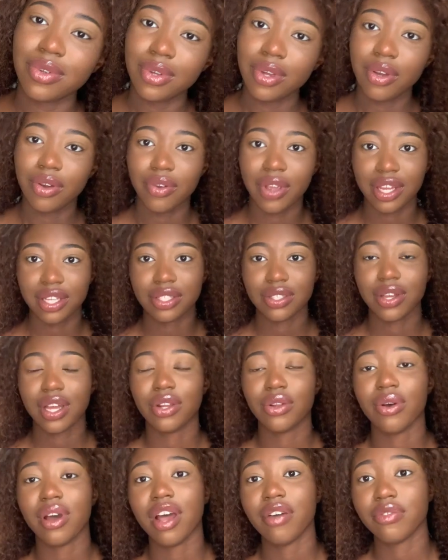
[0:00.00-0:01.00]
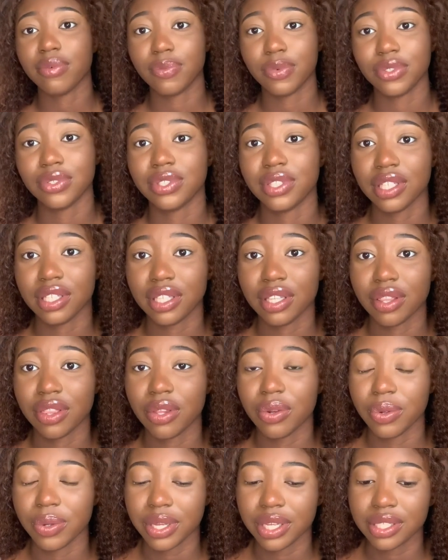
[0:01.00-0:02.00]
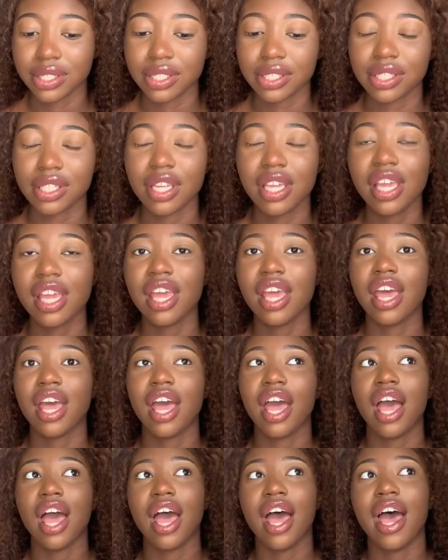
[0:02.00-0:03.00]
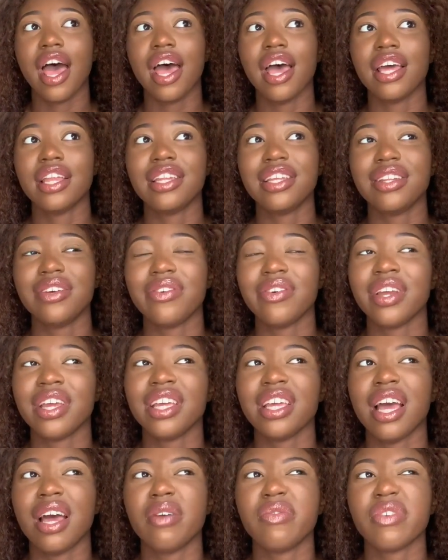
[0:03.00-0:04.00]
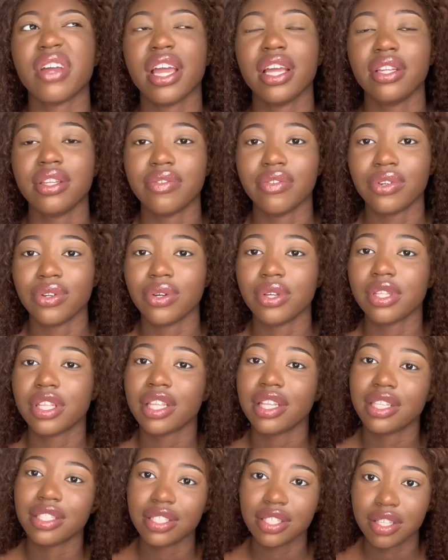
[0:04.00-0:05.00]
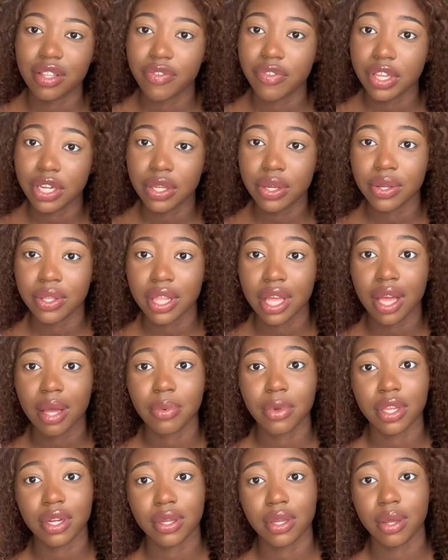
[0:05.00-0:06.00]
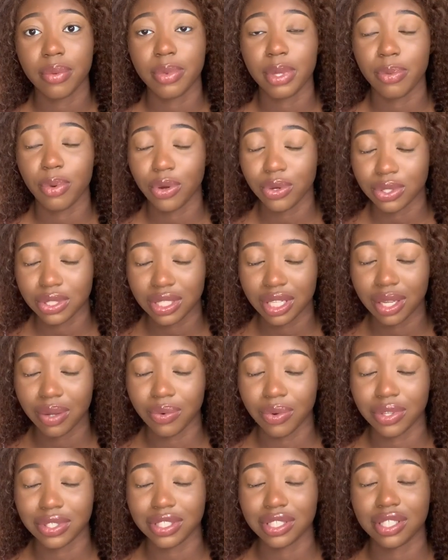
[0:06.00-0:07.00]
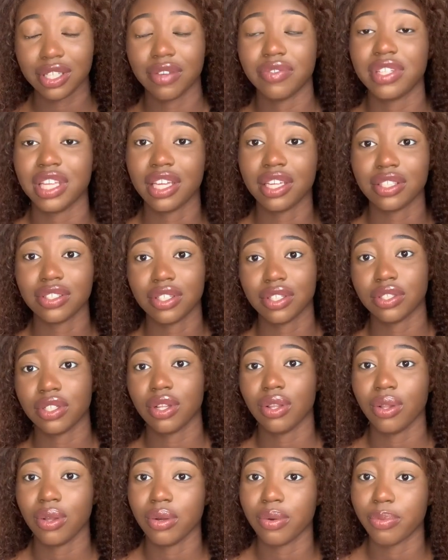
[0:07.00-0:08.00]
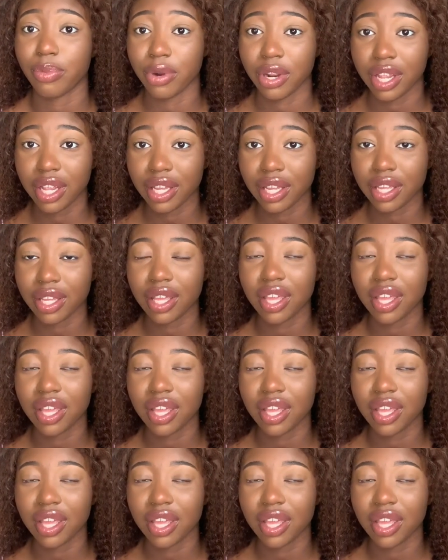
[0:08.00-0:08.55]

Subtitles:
Right, so I know I haven't posted in 3 weeks. And in a way, I'm kind of annoyed that this is a video that I'm gonna be posting once I've taken such a long break.